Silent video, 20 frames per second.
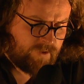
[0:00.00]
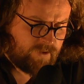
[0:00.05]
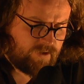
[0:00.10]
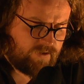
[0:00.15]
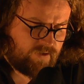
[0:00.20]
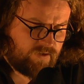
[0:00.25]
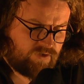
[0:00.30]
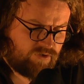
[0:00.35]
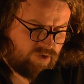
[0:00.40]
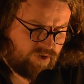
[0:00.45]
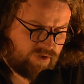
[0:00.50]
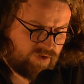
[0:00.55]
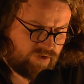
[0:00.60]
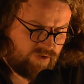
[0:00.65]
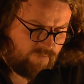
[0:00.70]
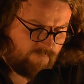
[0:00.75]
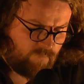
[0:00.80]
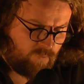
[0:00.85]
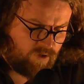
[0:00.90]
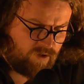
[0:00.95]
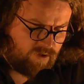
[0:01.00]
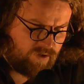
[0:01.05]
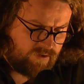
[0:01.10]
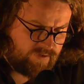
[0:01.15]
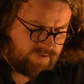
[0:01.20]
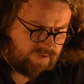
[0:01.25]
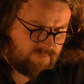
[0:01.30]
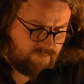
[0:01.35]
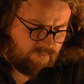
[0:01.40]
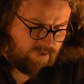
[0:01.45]
The destruction of
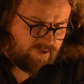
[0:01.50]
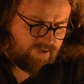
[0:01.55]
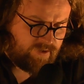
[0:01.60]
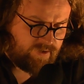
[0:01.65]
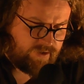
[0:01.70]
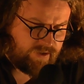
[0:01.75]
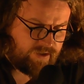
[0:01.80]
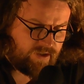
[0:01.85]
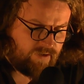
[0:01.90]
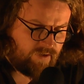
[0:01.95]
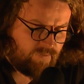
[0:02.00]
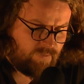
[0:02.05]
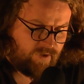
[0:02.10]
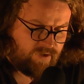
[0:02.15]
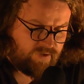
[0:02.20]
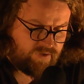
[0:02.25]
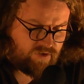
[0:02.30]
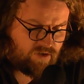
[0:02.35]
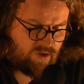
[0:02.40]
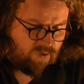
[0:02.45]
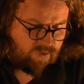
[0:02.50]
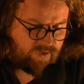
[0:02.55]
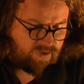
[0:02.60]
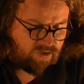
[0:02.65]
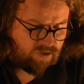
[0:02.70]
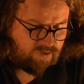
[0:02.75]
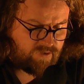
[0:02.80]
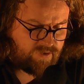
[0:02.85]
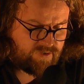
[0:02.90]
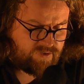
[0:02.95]
worlds is mirrored in the slowing
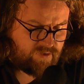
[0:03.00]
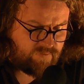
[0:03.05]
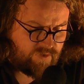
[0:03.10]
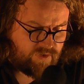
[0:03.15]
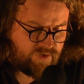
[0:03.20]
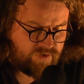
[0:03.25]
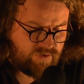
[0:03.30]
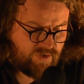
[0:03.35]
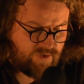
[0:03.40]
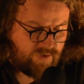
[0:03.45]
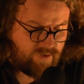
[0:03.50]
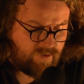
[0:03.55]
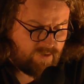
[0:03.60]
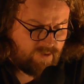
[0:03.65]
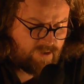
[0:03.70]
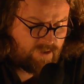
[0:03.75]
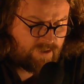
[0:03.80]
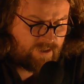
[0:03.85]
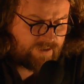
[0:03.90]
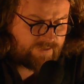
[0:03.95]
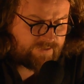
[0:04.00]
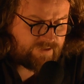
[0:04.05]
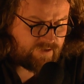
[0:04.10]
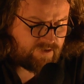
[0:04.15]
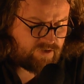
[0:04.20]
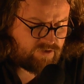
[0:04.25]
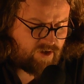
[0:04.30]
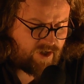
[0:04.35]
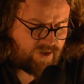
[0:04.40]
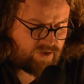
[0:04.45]
currents of our sun, the
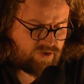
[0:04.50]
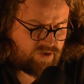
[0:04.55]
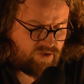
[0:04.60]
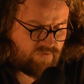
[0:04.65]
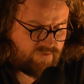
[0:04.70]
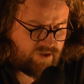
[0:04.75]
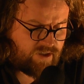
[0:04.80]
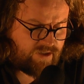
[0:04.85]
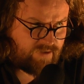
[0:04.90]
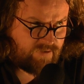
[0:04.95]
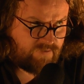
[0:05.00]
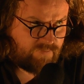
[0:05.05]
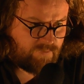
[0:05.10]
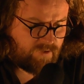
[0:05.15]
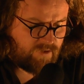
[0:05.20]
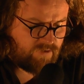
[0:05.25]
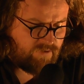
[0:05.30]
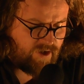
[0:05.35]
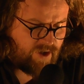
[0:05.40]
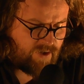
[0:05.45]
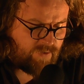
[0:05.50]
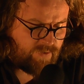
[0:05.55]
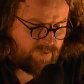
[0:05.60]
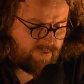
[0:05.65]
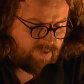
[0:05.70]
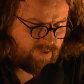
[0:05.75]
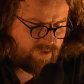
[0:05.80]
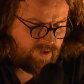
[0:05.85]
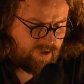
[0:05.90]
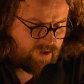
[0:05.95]
extraction of things from the
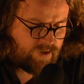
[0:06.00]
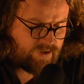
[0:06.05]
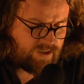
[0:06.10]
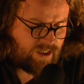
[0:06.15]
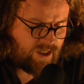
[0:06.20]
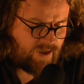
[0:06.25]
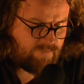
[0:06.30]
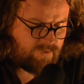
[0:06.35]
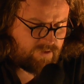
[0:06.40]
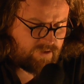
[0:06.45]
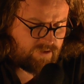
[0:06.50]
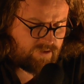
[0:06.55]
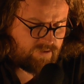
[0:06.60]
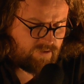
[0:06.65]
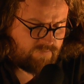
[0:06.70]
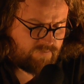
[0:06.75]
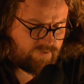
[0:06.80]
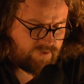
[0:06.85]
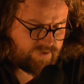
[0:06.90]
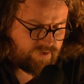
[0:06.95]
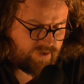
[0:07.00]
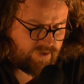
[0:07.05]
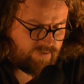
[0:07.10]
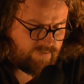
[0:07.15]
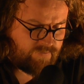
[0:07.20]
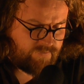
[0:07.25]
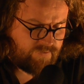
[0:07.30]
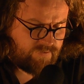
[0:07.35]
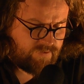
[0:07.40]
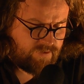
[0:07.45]
ground, the emptying of
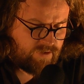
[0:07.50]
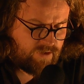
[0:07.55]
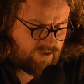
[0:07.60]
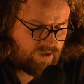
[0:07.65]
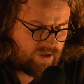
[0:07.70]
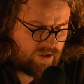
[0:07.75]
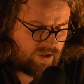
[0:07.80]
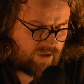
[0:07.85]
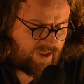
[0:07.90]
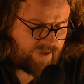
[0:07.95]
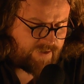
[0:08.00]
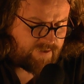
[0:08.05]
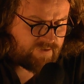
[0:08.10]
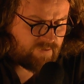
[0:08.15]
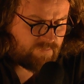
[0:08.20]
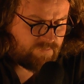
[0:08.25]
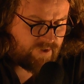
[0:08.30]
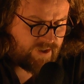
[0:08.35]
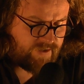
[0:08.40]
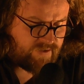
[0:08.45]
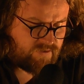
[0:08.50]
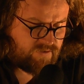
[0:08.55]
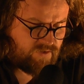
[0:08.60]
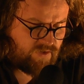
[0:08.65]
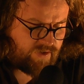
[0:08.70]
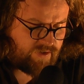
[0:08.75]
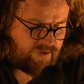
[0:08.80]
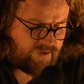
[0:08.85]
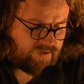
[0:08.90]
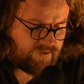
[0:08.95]
reserves. Let us embrace
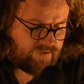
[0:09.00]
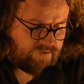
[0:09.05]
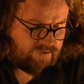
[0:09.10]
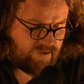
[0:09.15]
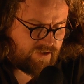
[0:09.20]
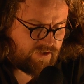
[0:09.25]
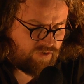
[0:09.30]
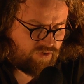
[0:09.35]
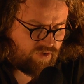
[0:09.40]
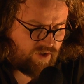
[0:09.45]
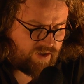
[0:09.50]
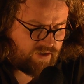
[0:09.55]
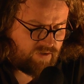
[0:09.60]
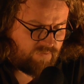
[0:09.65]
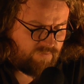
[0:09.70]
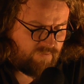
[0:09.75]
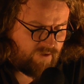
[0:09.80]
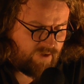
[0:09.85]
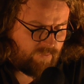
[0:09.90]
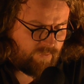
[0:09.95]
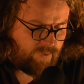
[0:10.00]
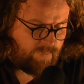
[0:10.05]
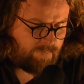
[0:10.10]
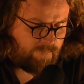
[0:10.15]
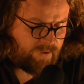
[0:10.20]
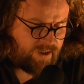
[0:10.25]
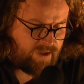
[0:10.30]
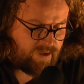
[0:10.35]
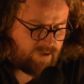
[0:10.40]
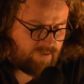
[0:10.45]
nothingness and try to fill it with
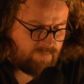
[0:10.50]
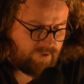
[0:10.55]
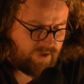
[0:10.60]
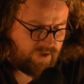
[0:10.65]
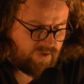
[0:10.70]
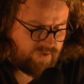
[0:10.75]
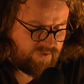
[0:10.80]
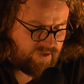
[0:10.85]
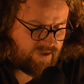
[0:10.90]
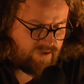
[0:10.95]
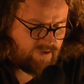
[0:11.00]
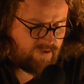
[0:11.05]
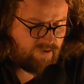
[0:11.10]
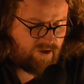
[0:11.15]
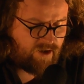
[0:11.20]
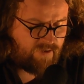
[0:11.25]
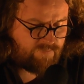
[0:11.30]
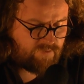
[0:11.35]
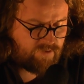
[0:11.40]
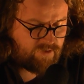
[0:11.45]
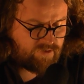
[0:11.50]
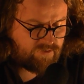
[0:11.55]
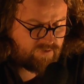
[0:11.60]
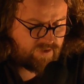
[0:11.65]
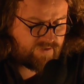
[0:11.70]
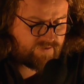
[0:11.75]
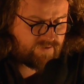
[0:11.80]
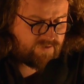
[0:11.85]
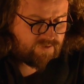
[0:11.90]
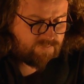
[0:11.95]
being, because in our
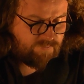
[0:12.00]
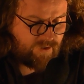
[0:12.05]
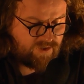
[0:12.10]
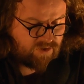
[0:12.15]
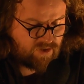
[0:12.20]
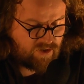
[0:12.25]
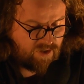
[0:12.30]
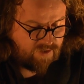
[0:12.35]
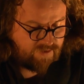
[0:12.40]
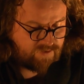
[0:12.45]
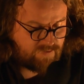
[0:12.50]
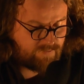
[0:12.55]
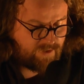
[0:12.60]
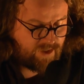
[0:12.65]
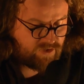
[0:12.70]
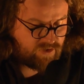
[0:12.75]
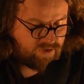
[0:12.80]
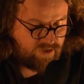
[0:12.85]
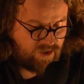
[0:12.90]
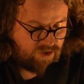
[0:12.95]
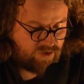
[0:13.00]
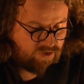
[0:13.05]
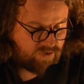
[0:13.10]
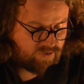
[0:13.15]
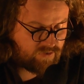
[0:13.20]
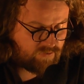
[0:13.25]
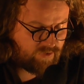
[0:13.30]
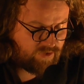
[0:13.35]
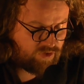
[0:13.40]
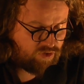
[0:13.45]
ever-increasing specialized
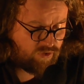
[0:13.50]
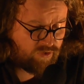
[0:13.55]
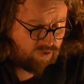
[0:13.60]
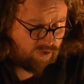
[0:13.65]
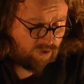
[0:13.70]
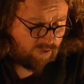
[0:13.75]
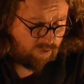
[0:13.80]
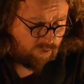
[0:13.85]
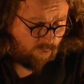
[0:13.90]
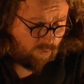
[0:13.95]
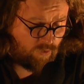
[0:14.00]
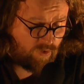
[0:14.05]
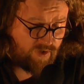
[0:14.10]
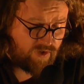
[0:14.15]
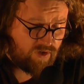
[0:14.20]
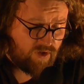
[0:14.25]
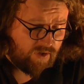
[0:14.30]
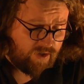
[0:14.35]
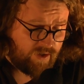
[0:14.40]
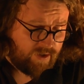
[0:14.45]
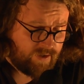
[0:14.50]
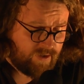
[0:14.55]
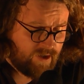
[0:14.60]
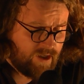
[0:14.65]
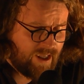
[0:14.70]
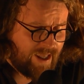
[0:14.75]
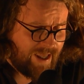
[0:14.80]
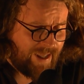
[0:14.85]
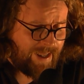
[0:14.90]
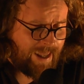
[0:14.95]
imaginations, we trundle toward nothing
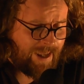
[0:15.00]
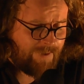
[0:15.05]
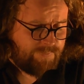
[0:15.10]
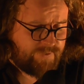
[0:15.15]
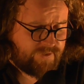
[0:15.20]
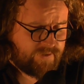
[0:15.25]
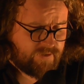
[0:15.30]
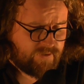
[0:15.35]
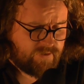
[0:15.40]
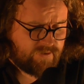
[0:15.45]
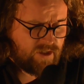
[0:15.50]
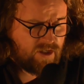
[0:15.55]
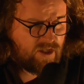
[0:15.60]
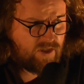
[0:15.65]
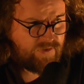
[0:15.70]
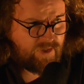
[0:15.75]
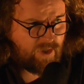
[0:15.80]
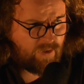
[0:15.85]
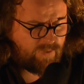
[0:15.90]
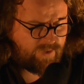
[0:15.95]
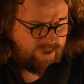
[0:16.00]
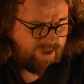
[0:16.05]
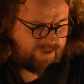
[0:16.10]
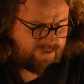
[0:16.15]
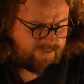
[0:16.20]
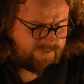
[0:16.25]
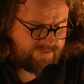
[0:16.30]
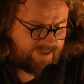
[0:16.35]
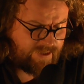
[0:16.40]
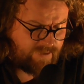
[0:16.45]
and absence, not with
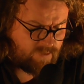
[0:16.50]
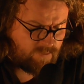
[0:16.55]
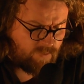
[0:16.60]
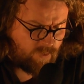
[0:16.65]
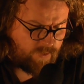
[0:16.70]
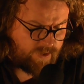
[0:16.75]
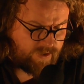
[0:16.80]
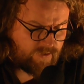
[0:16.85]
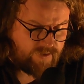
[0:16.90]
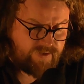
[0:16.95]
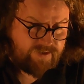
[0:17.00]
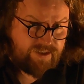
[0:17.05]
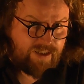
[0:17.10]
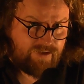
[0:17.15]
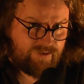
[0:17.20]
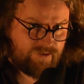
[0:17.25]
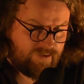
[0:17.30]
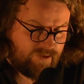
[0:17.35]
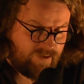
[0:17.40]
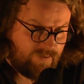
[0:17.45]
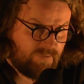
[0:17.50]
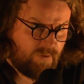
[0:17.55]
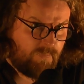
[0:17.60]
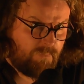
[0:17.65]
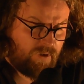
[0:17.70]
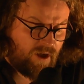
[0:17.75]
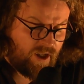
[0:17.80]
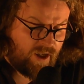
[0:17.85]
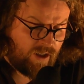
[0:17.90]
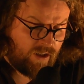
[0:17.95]
any ceremony or sanctity,
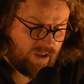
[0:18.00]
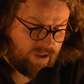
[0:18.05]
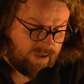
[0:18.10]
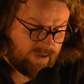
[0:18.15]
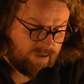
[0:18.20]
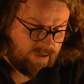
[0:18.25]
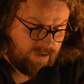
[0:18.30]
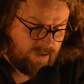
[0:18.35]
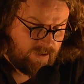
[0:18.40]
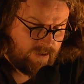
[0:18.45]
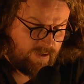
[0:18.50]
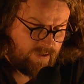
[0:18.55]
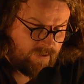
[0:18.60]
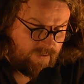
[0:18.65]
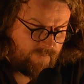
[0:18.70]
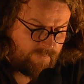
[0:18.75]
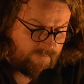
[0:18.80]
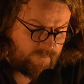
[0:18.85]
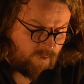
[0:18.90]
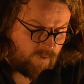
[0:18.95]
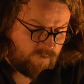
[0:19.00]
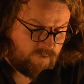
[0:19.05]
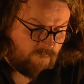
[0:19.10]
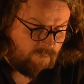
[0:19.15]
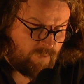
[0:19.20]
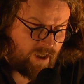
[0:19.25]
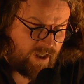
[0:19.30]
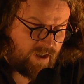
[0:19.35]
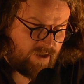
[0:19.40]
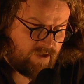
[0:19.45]
but blindly. Our
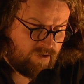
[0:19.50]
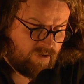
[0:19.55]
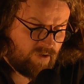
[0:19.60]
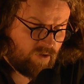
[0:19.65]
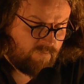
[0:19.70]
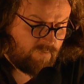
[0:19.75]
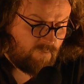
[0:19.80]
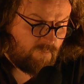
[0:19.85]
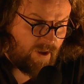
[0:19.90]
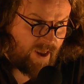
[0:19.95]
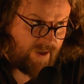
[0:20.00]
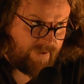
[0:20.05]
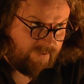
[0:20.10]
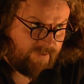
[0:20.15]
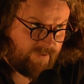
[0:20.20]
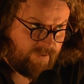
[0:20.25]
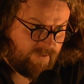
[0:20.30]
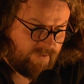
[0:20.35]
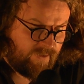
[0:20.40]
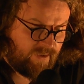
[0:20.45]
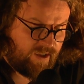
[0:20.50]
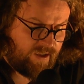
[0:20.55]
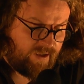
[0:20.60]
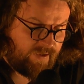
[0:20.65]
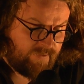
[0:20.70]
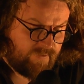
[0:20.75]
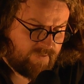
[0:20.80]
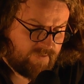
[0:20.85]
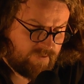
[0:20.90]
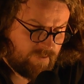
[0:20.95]
domain over matter,
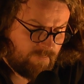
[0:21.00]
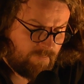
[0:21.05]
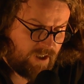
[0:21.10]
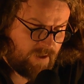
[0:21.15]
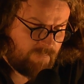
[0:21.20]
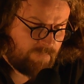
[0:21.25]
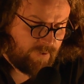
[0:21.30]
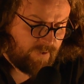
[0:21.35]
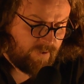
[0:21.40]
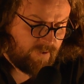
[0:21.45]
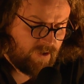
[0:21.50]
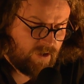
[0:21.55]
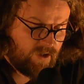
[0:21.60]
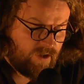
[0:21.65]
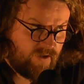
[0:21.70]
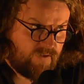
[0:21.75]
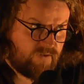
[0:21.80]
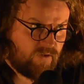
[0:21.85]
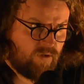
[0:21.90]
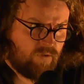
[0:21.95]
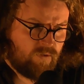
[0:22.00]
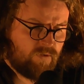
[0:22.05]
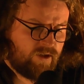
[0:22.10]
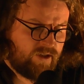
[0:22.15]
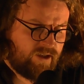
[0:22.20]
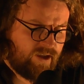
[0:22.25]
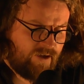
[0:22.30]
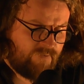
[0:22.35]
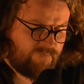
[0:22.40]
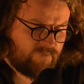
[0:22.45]
things, people, is
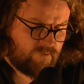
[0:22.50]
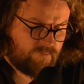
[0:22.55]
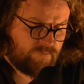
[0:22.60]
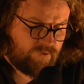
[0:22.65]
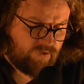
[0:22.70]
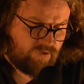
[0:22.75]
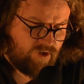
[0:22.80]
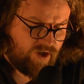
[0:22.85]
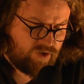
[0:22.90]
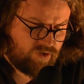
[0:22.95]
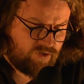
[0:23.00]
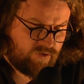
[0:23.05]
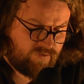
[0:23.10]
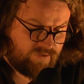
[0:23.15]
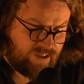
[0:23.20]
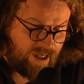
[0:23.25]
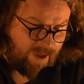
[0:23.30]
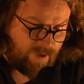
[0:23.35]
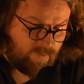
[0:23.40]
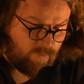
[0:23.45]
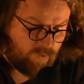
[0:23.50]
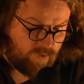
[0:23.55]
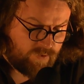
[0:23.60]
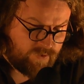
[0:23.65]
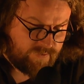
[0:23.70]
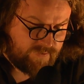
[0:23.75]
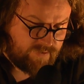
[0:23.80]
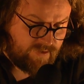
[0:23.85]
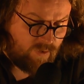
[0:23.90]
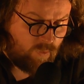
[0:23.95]
only ever progression
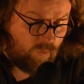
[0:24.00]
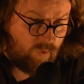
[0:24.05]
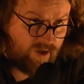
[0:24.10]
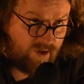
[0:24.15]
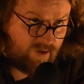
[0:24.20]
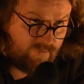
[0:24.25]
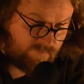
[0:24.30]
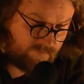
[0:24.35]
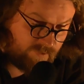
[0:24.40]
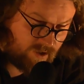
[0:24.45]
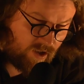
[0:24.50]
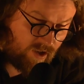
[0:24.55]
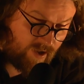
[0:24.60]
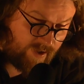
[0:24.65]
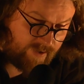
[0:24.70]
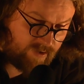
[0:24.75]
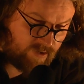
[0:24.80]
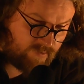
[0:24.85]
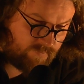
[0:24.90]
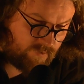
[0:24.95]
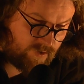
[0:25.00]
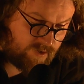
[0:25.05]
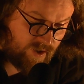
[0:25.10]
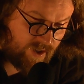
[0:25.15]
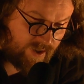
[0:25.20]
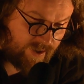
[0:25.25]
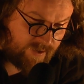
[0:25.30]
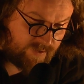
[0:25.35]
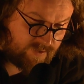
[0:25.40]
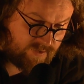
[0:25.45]
downwards, away from the light of our
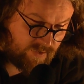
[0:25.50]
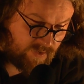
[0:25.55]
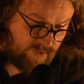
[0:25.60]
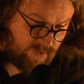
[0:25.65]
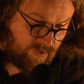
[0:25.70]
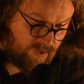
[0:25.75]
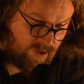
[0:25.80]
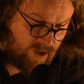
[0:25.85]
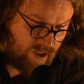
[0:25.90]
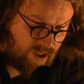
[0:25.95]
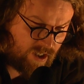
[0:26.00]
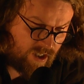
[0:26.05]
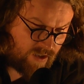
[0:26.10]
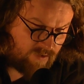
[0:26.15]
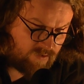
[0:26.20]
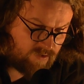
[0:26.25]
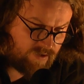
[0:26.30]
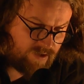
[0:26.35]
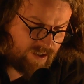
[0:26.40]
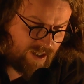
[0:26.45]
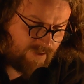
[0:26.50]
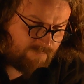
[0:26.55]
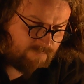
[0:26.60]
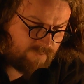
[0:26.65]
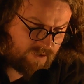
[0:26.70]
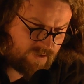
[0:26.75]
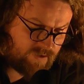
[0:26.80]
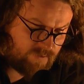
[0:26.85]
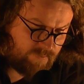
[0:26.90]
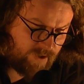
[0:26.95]
dying sun, into the
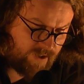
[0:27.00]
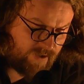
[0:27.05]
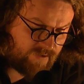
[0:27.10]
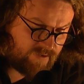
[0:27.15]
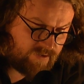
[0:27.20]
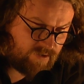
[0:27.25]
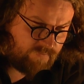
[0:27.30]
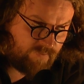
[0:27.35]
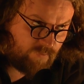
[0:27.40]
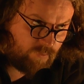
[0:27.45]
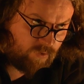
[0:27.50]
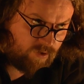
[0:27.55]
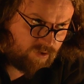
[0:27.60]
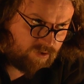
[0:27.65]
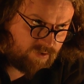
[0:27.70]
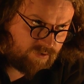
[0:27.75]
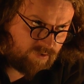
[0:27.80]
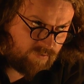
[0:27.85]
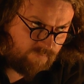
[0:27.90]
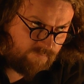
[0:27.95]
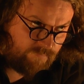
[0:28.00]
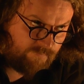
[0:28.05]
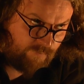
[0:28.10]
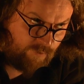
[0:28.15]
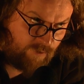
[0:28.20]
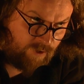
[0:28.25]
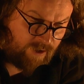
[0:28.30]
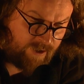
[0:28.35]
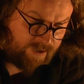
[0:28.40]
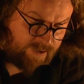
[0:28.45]
empty space of a world
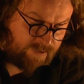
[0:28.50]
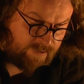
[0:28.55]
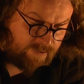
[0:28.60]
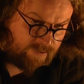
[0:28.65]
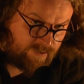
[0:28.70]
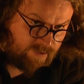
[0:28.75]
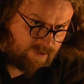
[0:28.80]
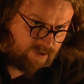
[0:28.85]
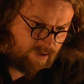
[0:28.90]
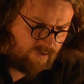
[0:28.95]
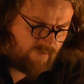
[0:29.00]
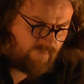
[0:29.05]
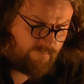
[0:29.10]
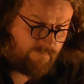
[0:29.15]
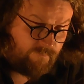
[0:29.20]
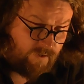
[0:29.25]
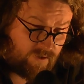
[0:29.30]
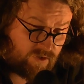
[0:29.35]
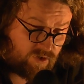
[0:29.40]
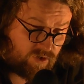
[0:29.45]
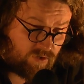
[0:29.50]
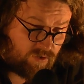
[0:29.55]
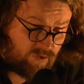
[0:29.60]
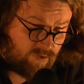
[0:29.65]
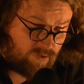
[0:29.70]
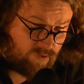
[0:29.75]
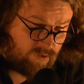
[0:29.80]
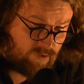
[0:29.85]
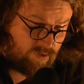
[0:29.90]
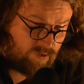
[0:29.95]
unfurling. Fiction.